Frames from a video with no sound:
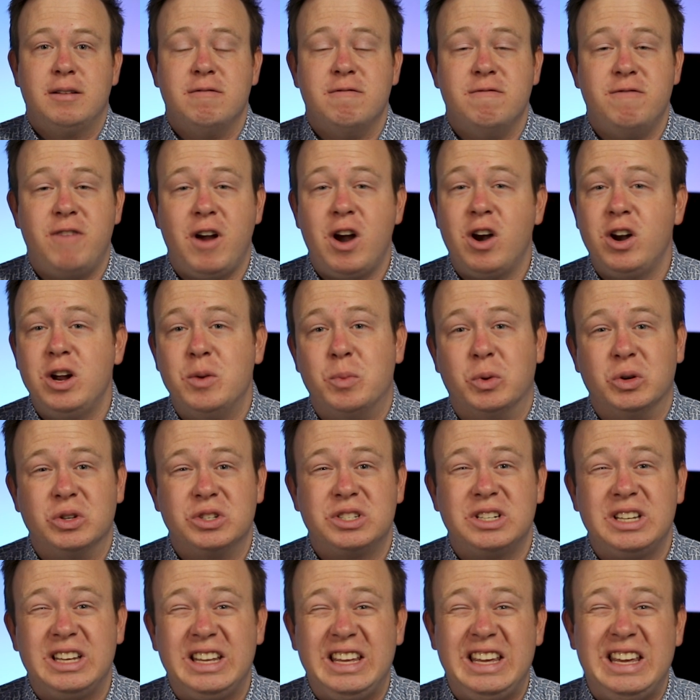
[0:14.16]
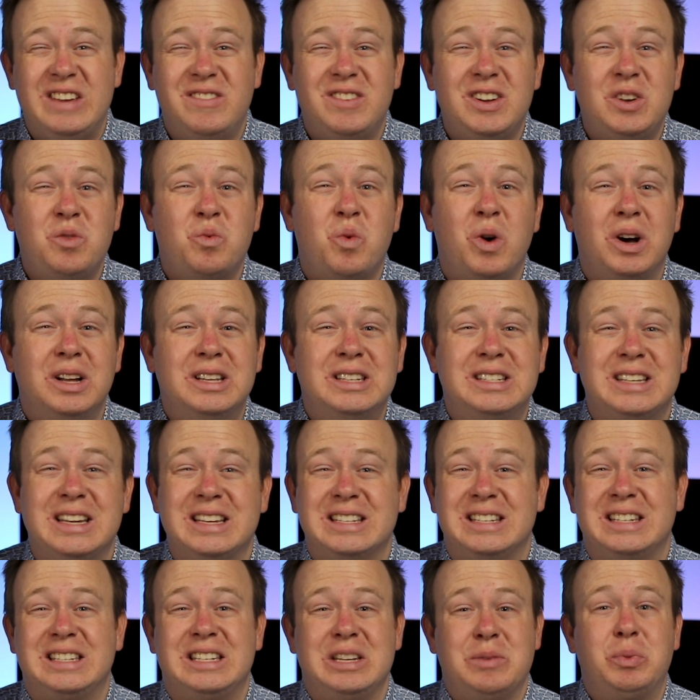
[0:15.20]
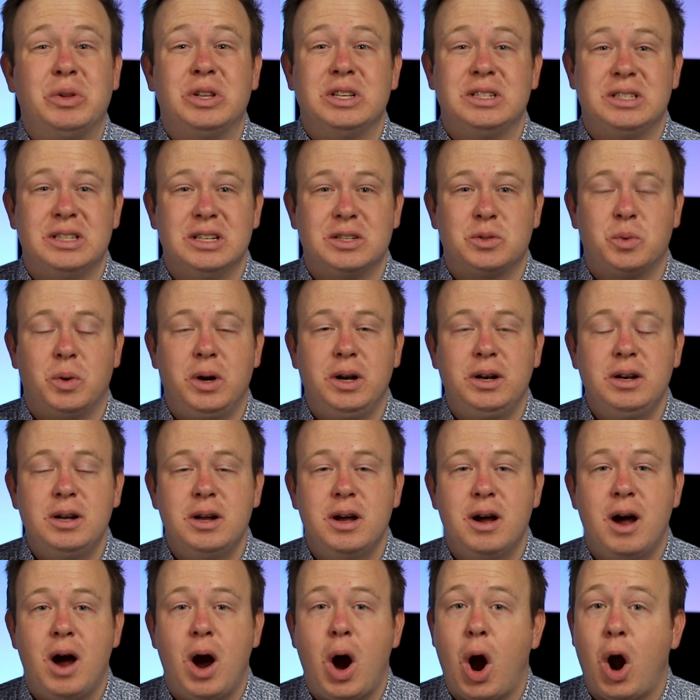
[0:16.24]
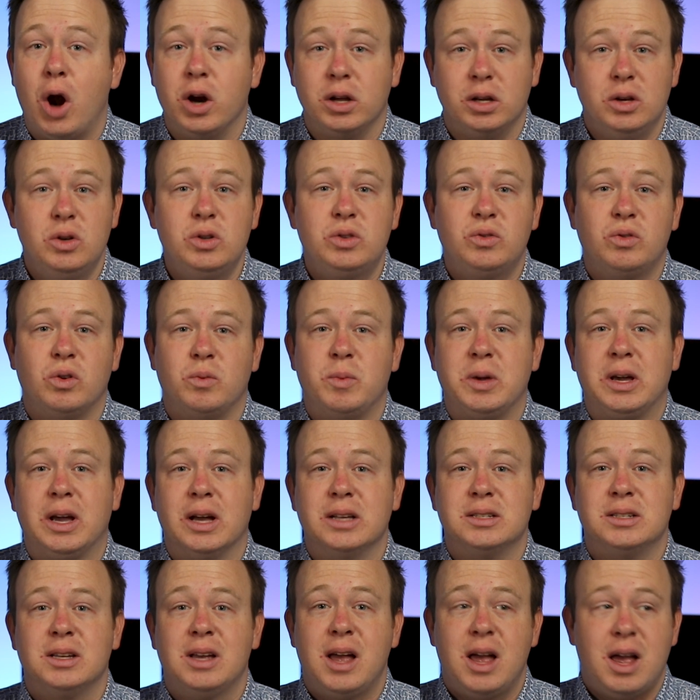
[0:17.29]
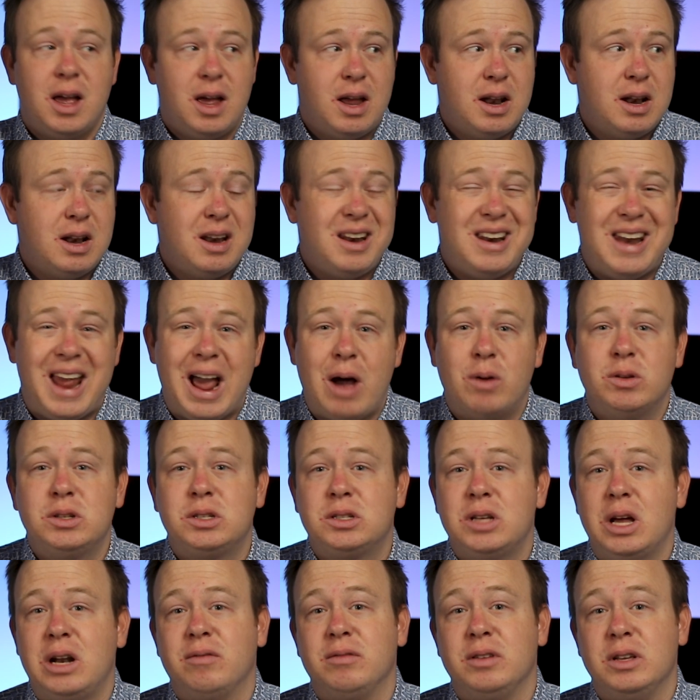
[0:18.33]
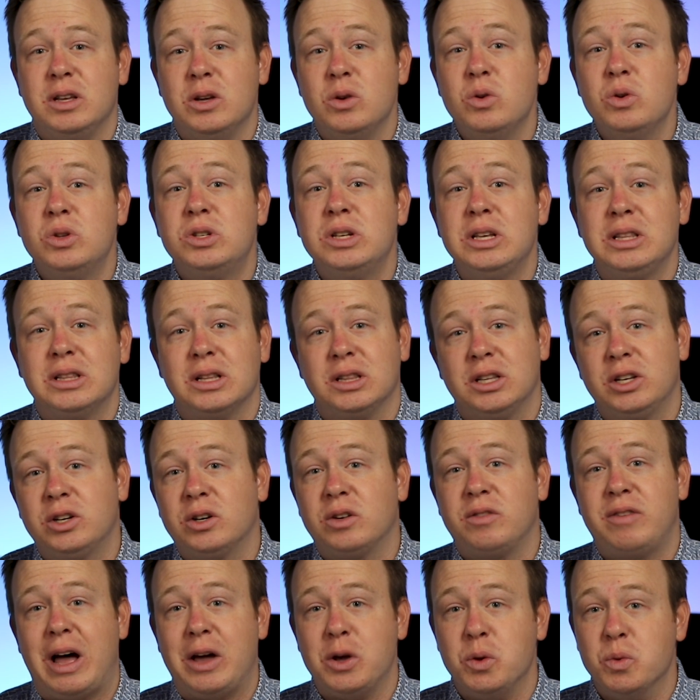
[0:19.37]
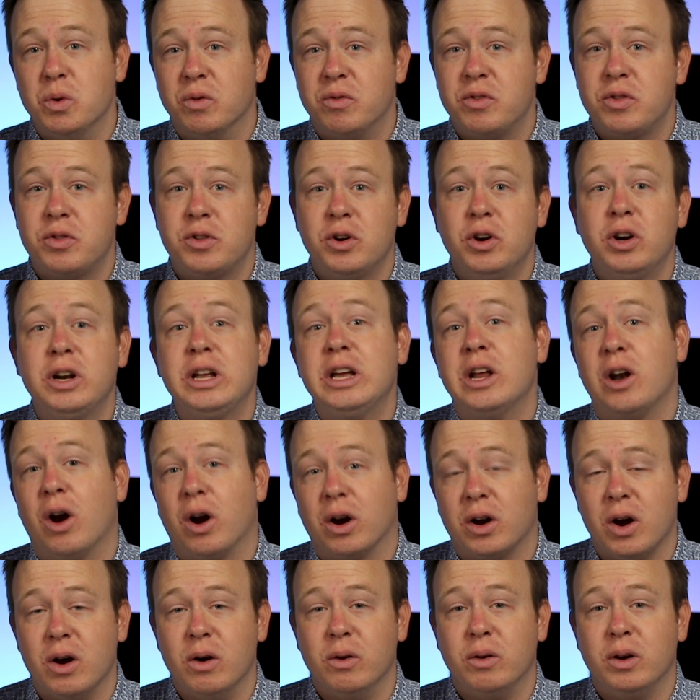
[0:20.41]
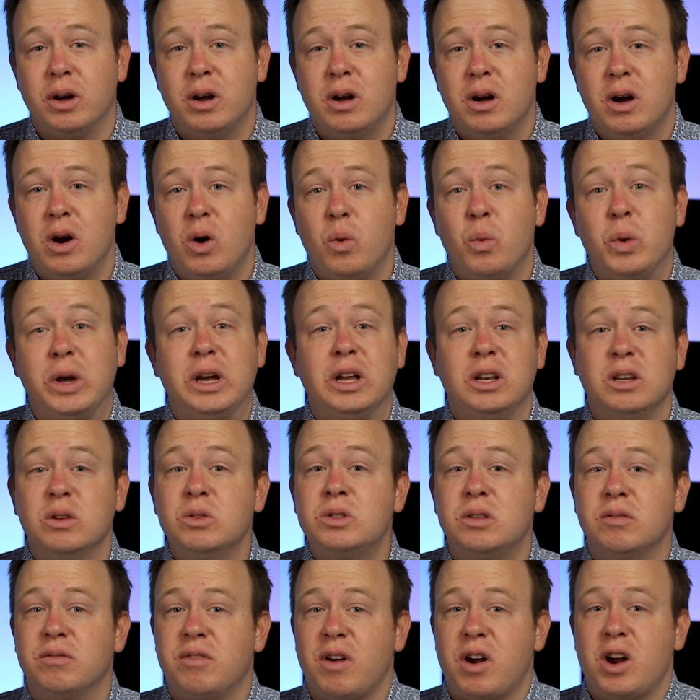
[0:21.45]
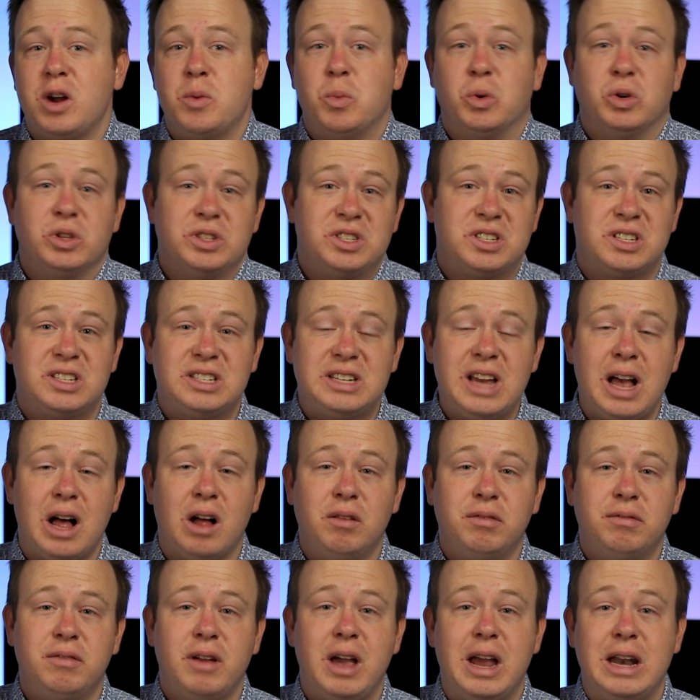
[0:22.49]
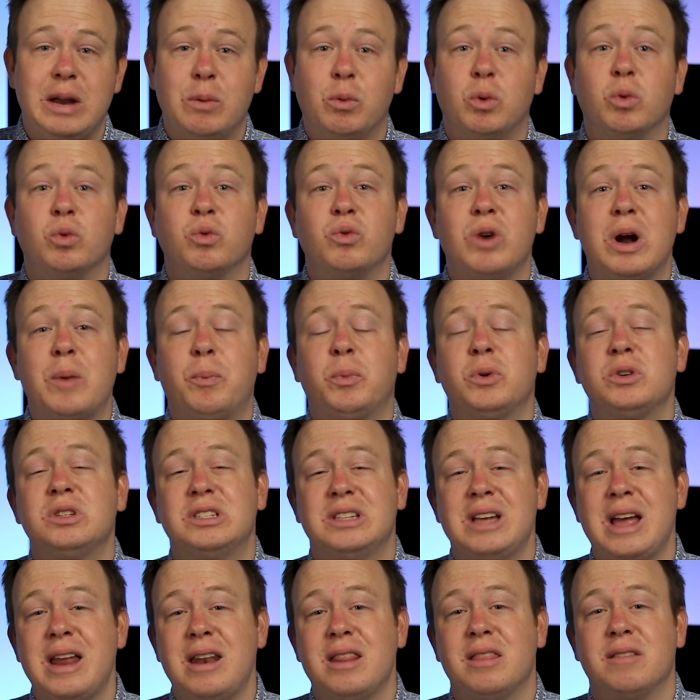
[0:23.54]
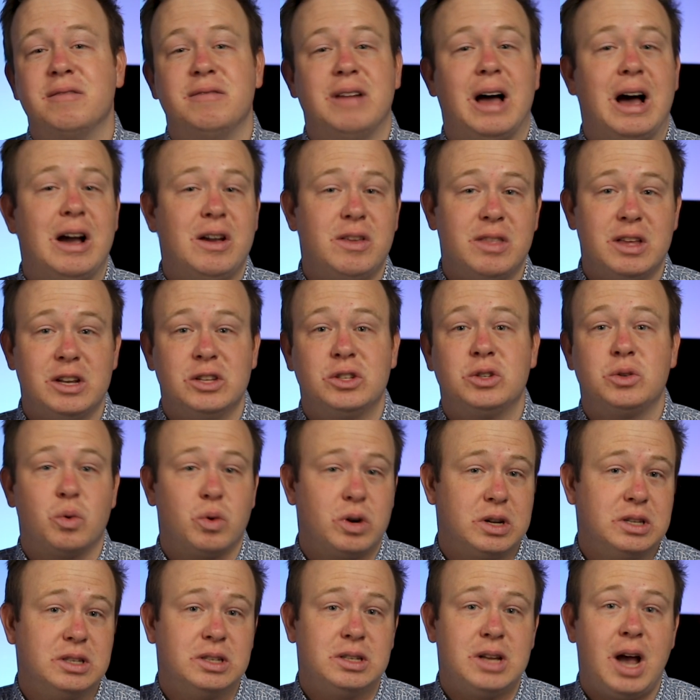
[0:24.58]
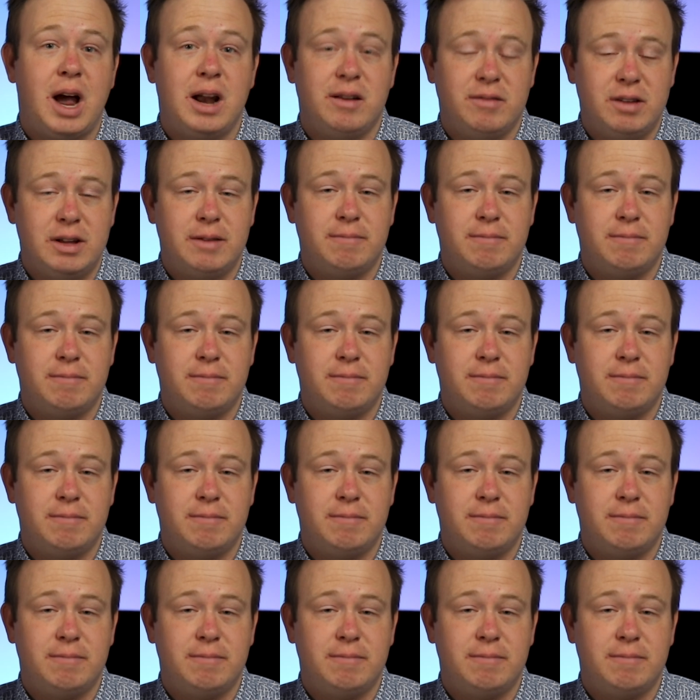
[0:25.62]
Variables, even ones as simple as this one, are useful because now instead of using the literal value of 30 in our code, we can use the variable itself and it will represent the value that is stored inside of it.